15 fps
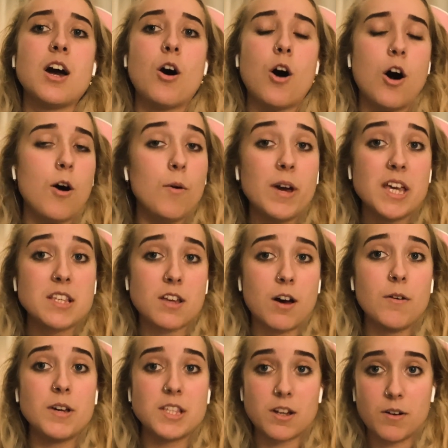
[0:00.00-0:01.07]
Always,
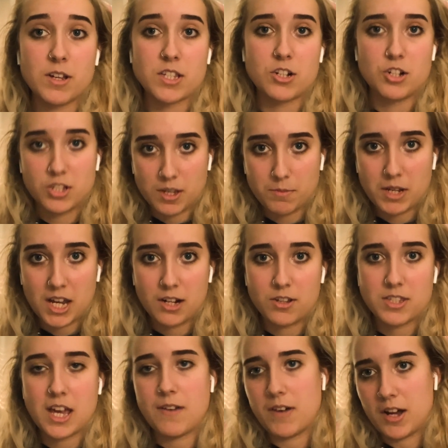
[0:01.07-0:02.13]
always, always on your subtitles have